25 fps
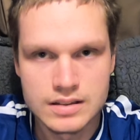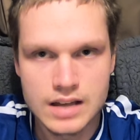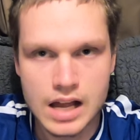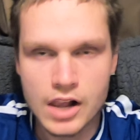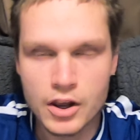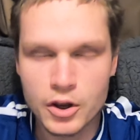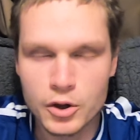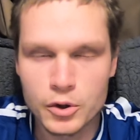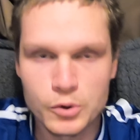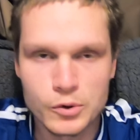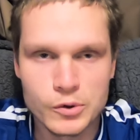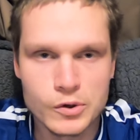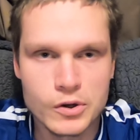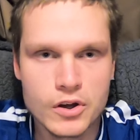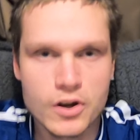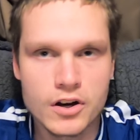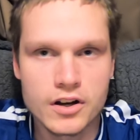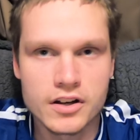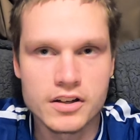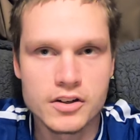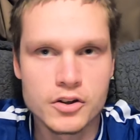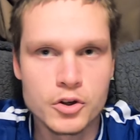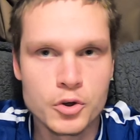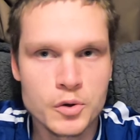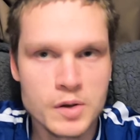Hello,
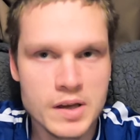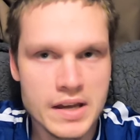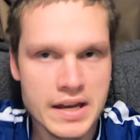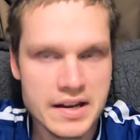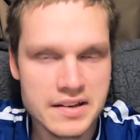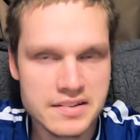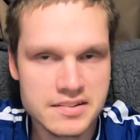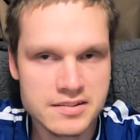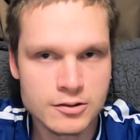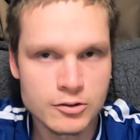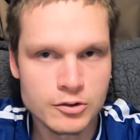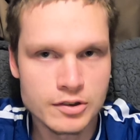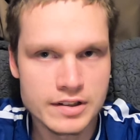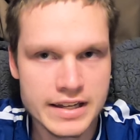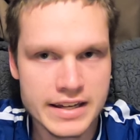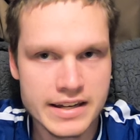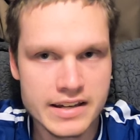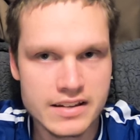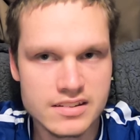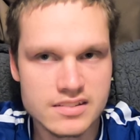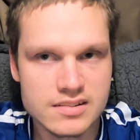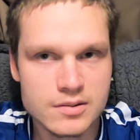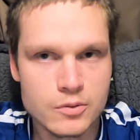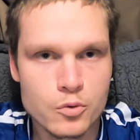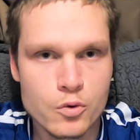got Newcastle
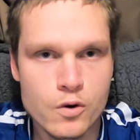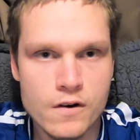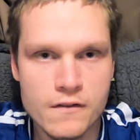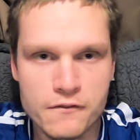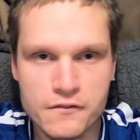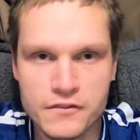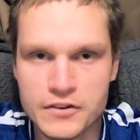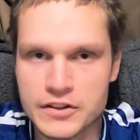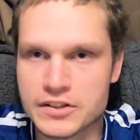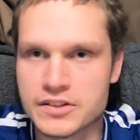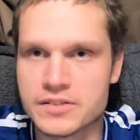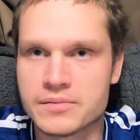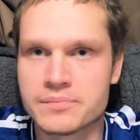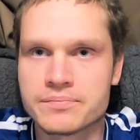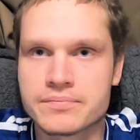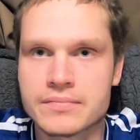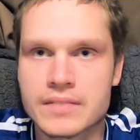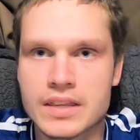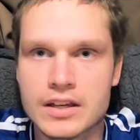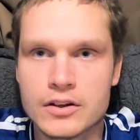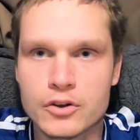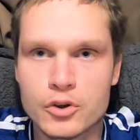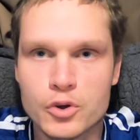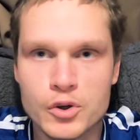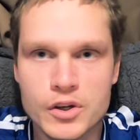against Watford.
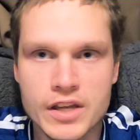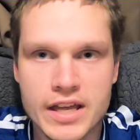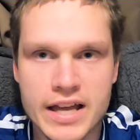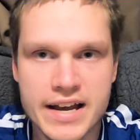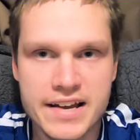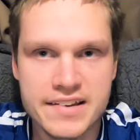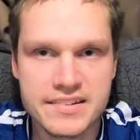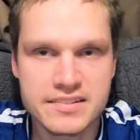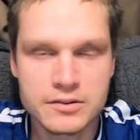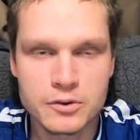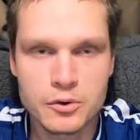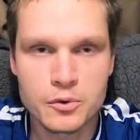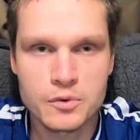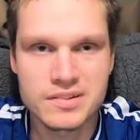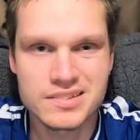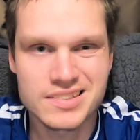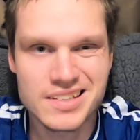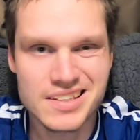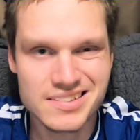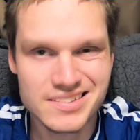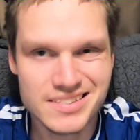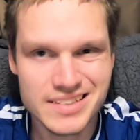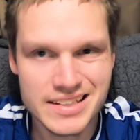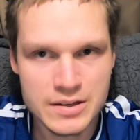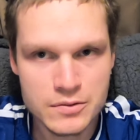Newcastle
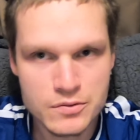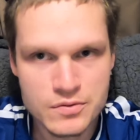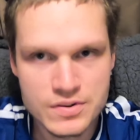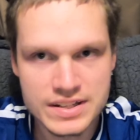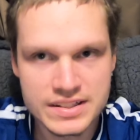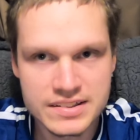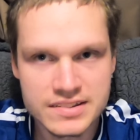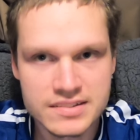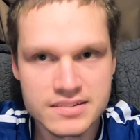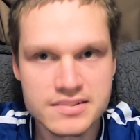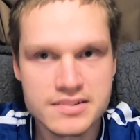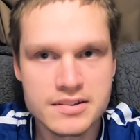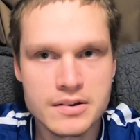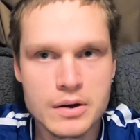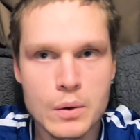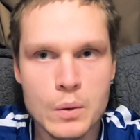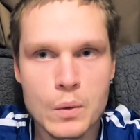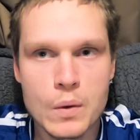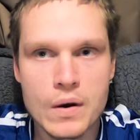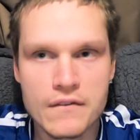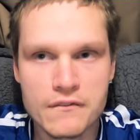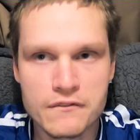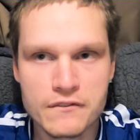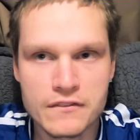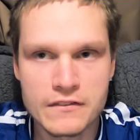sixteen wins,
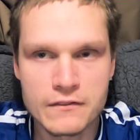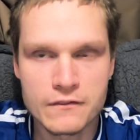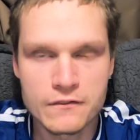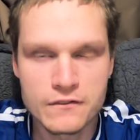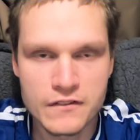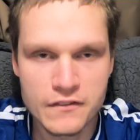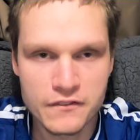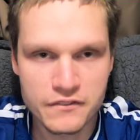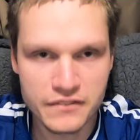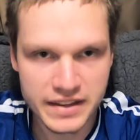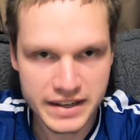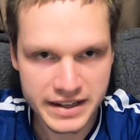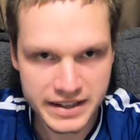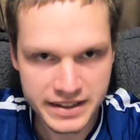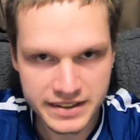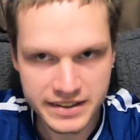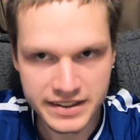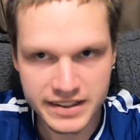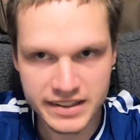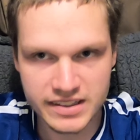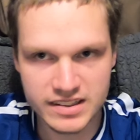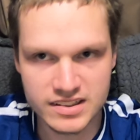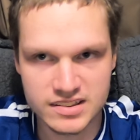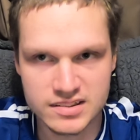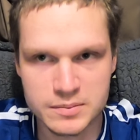Watford fifteen,
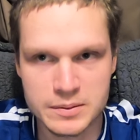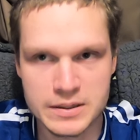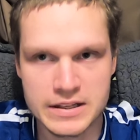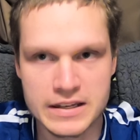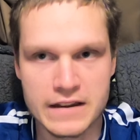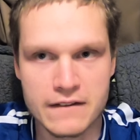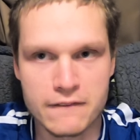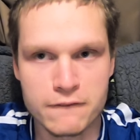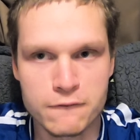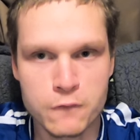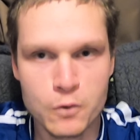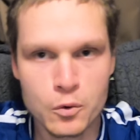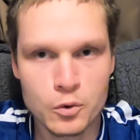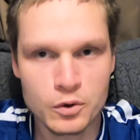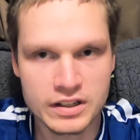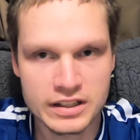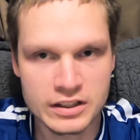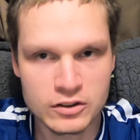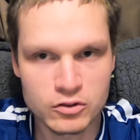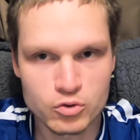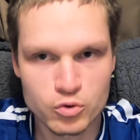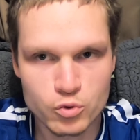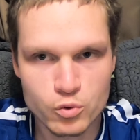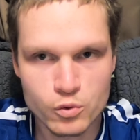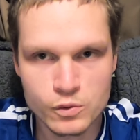and there's been
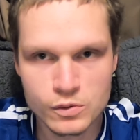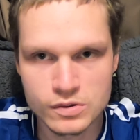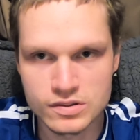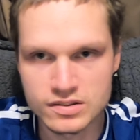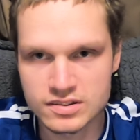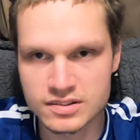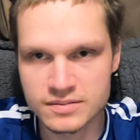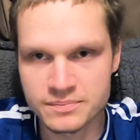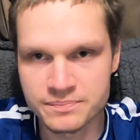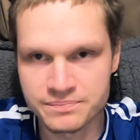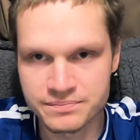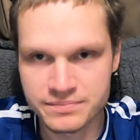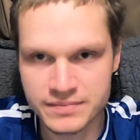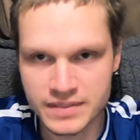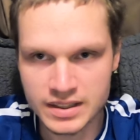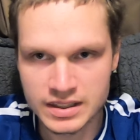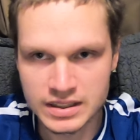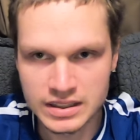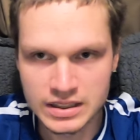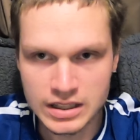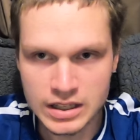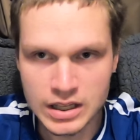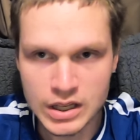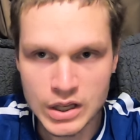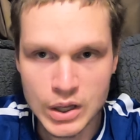fourteen draws.
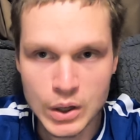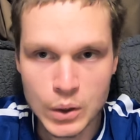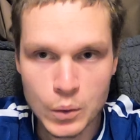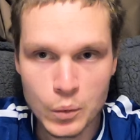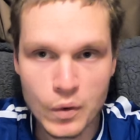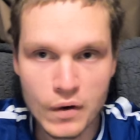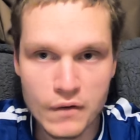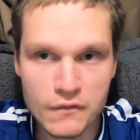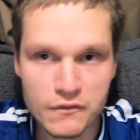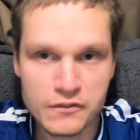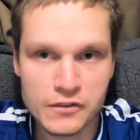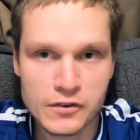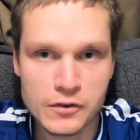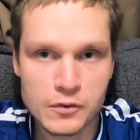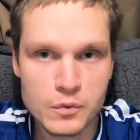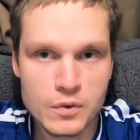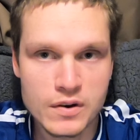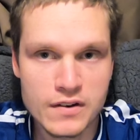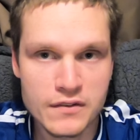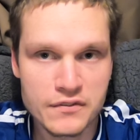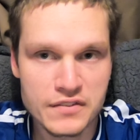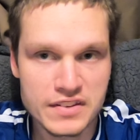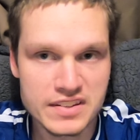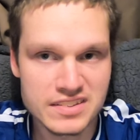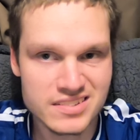Watford
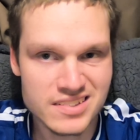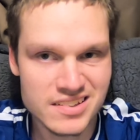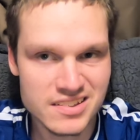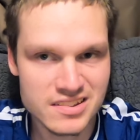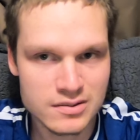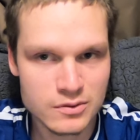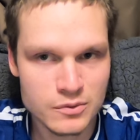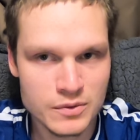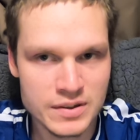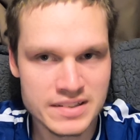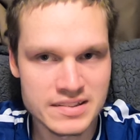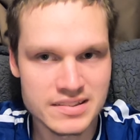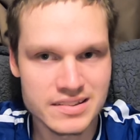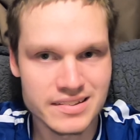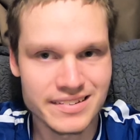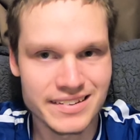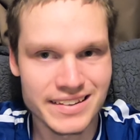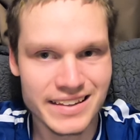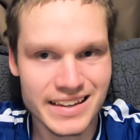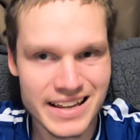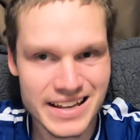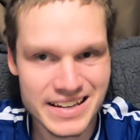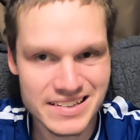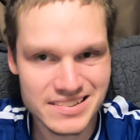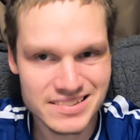with six wins in
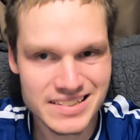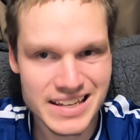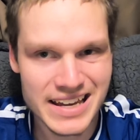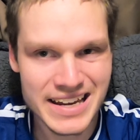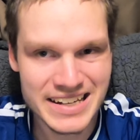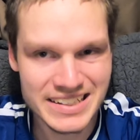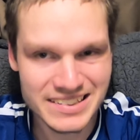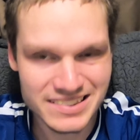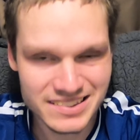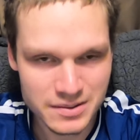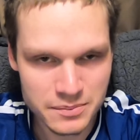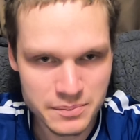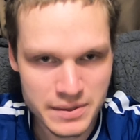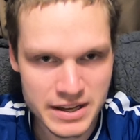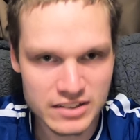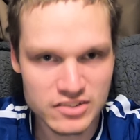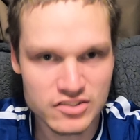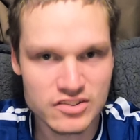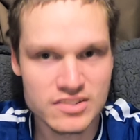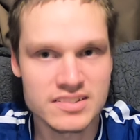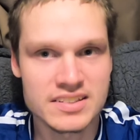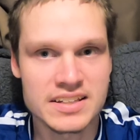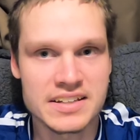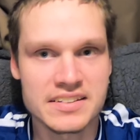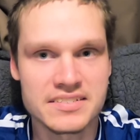the last eight
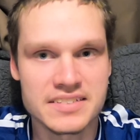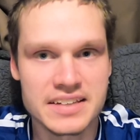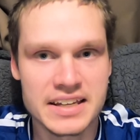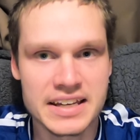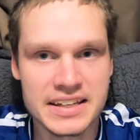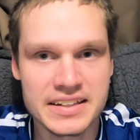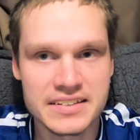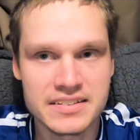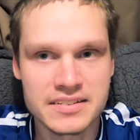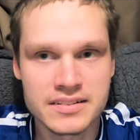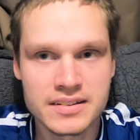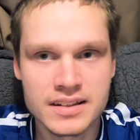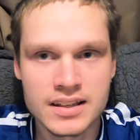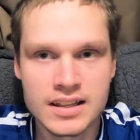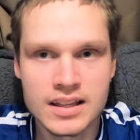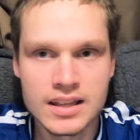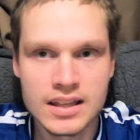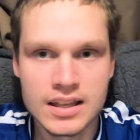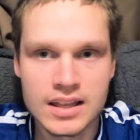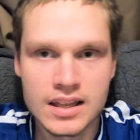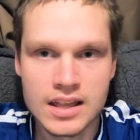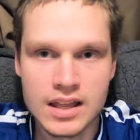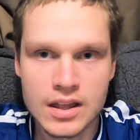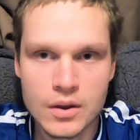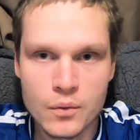matches head to head,
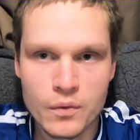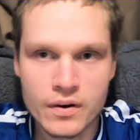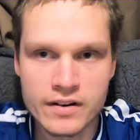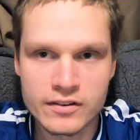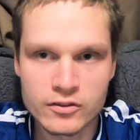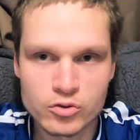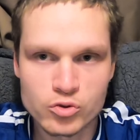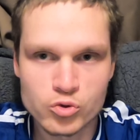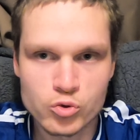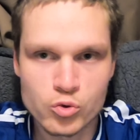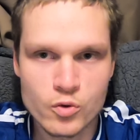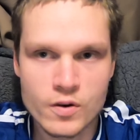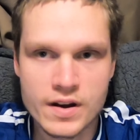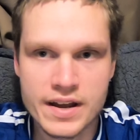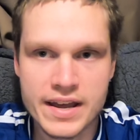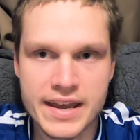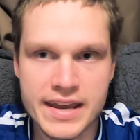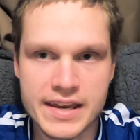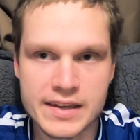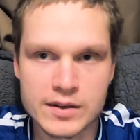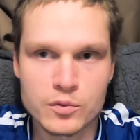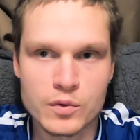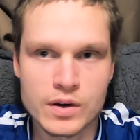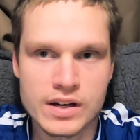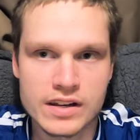one draw
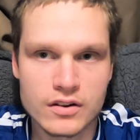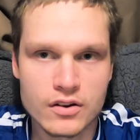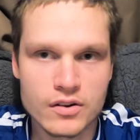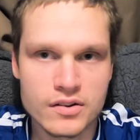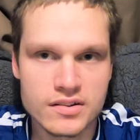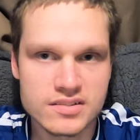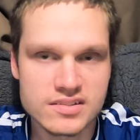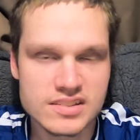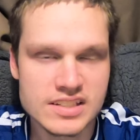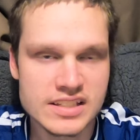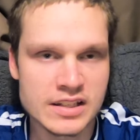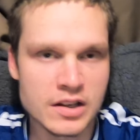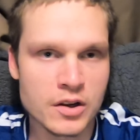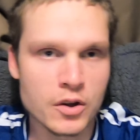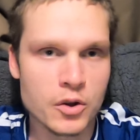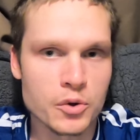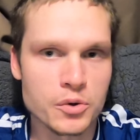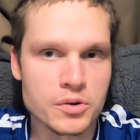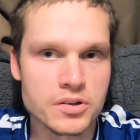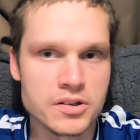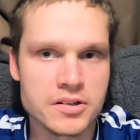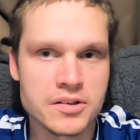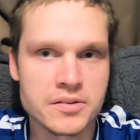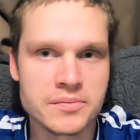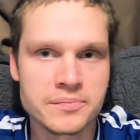and one loss
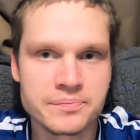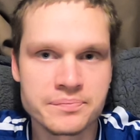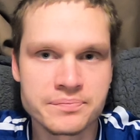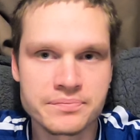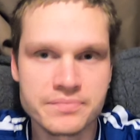included.